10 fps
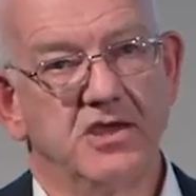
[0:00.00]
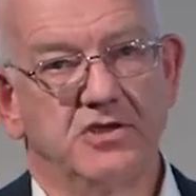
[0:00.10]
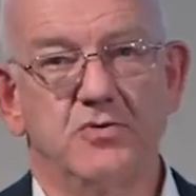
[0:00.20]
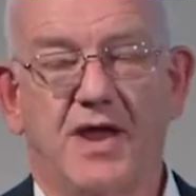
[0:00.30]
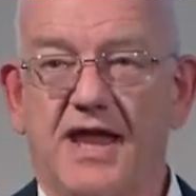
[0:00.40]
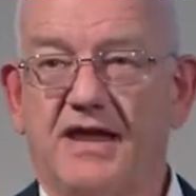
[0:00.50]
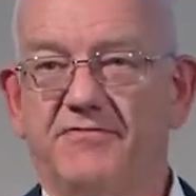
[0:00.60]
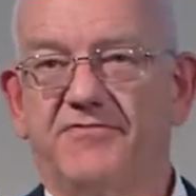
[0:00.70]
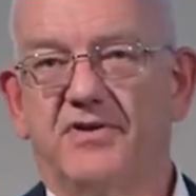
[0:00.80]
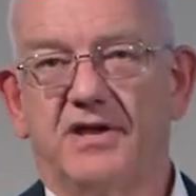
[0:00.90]
You
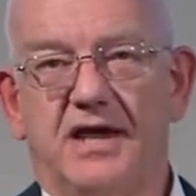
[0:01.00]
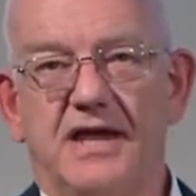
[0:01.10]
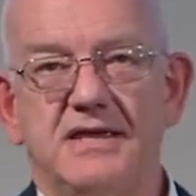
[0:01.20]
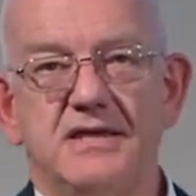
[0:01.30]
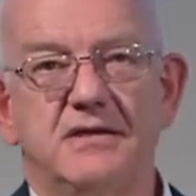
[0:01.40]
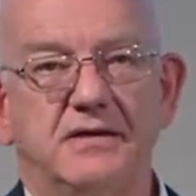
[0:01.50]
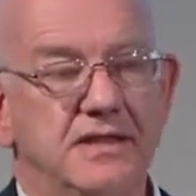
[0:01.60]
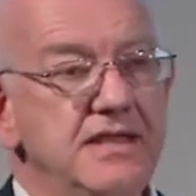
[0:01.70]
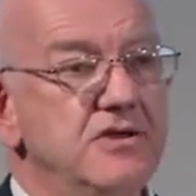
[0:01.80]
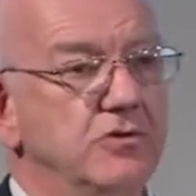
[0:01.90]
have a
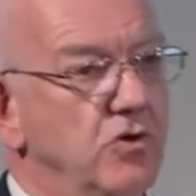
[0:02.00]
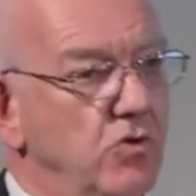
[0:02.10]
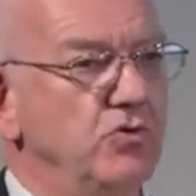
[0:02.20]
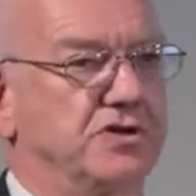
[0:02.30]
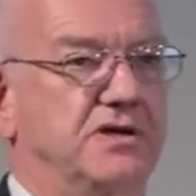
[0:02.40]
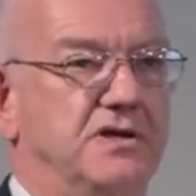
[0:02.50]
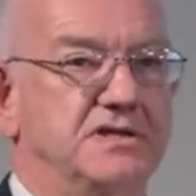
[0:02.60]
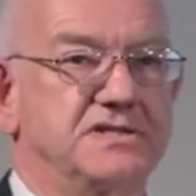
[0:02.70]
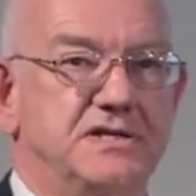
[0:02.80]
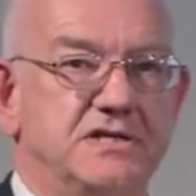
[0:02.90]
legal order, a
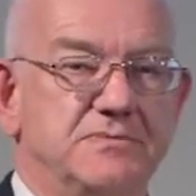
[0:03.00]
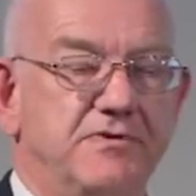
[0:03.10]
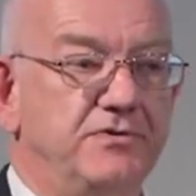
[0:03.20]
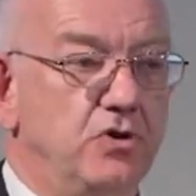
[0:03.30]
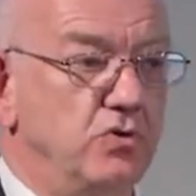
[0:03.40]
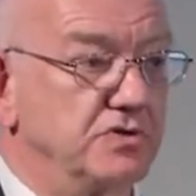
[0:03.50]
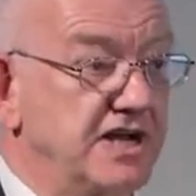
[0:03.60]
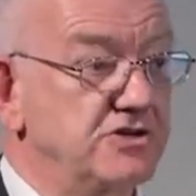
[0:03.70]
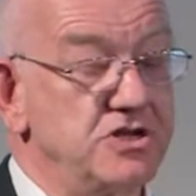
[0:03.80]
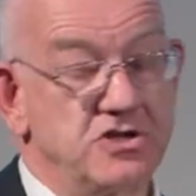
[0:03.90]
system of laws,
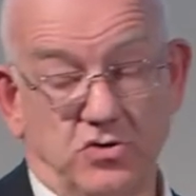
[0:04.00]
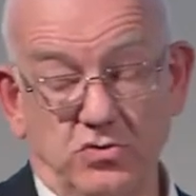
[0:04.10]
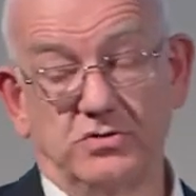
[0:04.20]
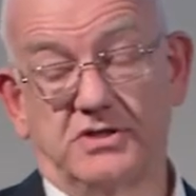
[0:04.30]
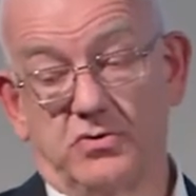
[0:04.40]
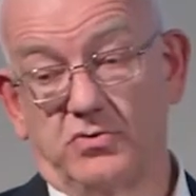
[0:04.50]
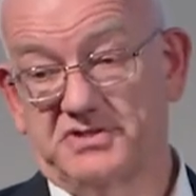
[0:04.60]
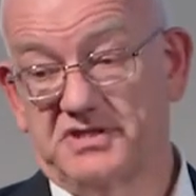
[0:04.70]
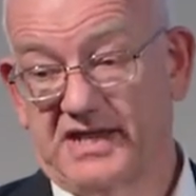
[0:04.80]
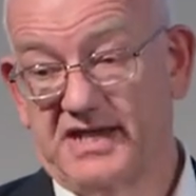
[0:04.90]
actually called
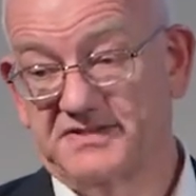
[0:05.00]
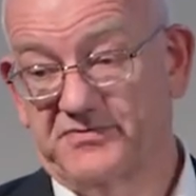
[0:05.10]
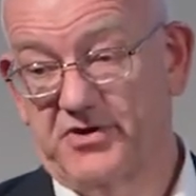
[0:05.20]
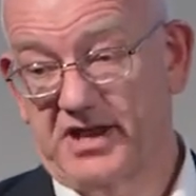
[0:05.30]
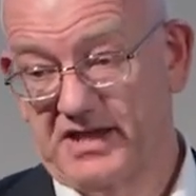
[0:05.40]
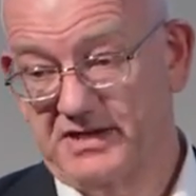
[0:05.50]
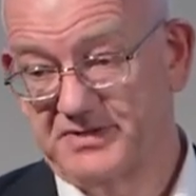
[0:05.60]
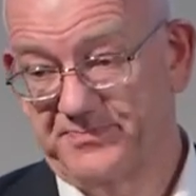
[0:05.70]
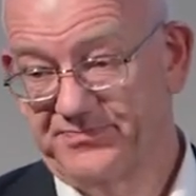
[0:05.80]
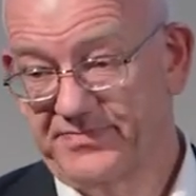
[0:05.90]
laws in the case of
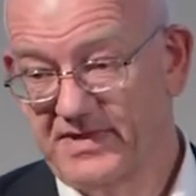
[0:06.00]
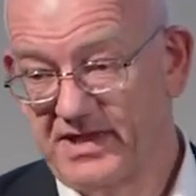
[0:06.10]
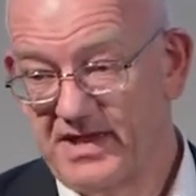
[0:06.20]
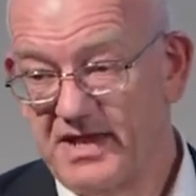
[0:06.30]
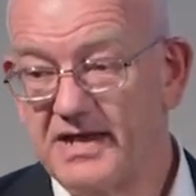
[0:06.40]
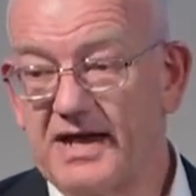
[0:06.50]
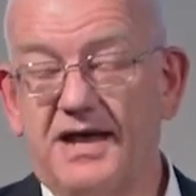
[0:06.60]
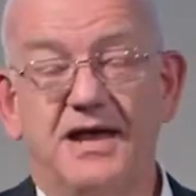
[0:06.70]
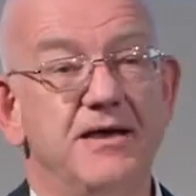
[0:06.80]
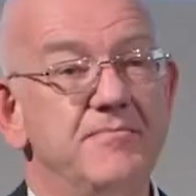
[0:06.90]
cricket,
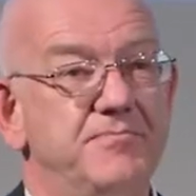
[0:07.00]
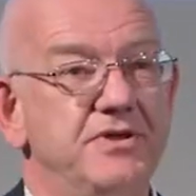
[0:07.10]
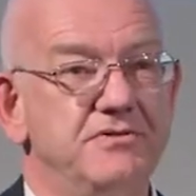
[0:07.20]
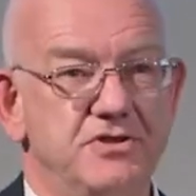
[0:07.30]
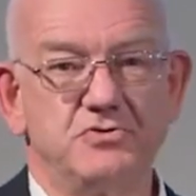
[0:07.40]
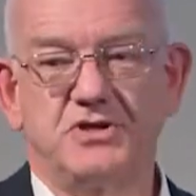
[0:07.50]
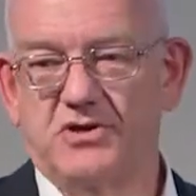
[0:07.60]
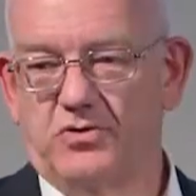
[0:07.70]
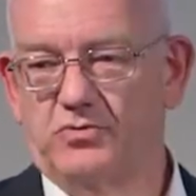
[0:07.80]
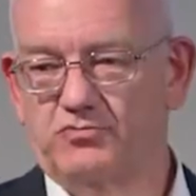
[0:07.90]
but usually
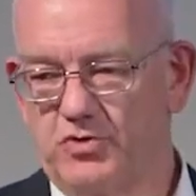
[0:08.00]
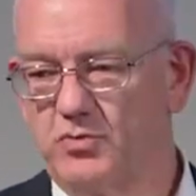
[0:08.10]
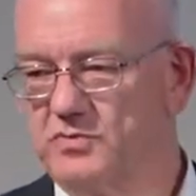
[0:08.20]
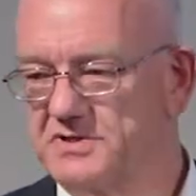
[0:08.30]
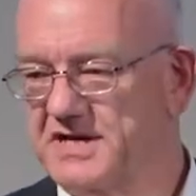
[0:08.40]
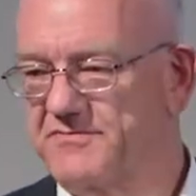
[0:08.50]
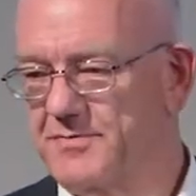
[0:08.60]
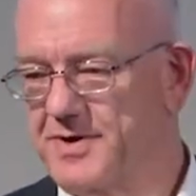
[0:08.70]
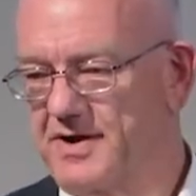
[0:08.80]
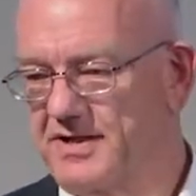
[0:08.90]
called rules
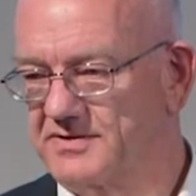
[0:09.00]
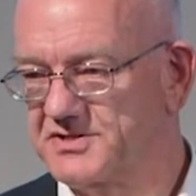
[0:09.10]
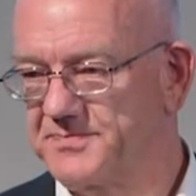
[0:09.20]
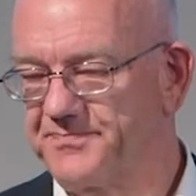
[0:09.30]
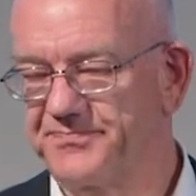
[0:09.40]
everywhere else.